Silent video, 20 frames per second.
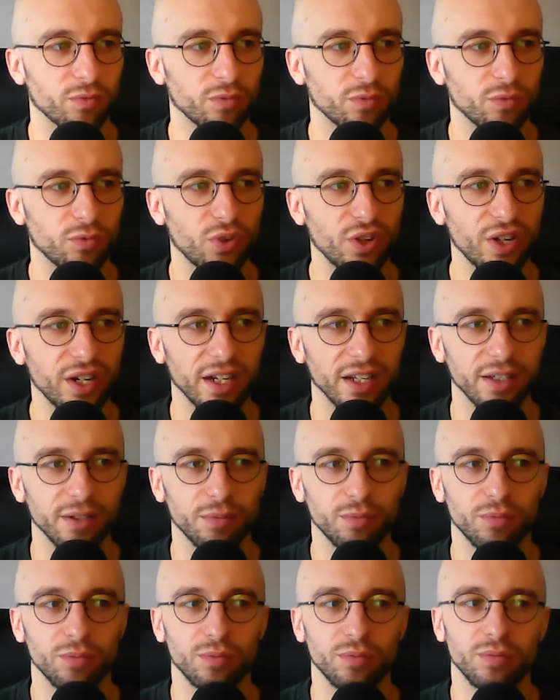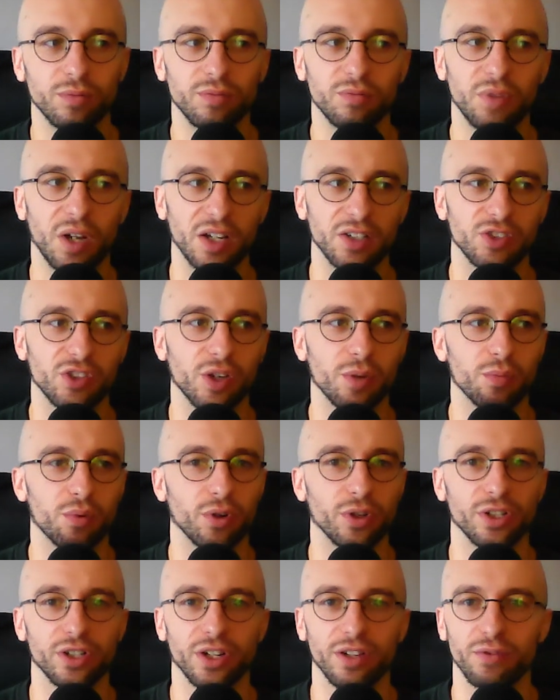really at a certain
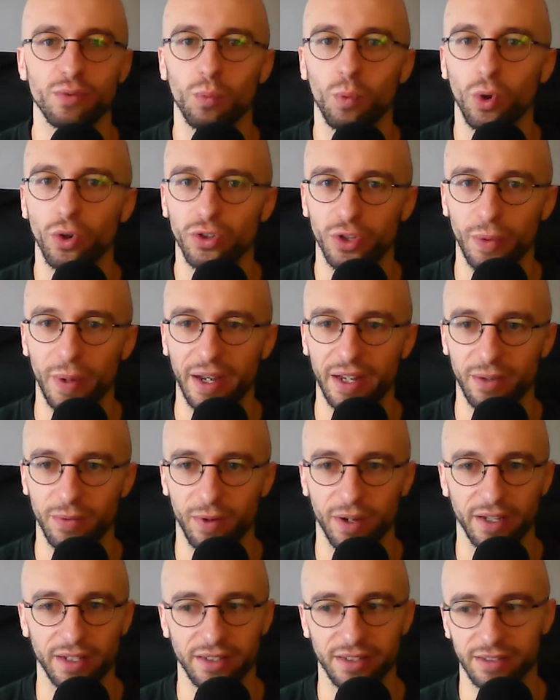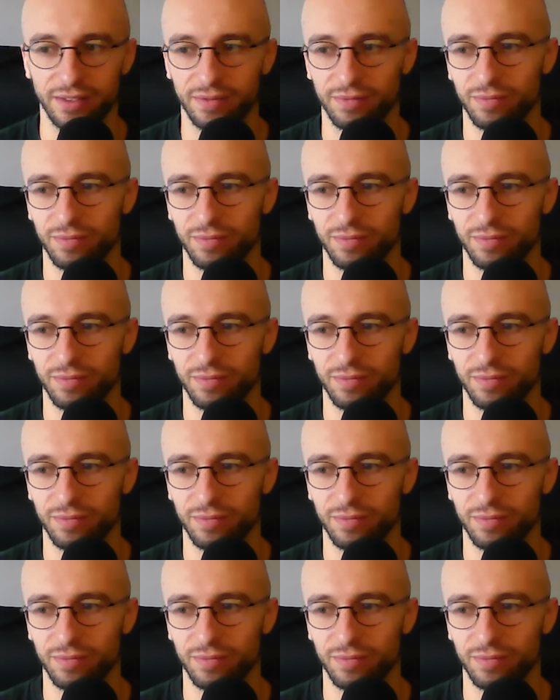point you don't even want to anyway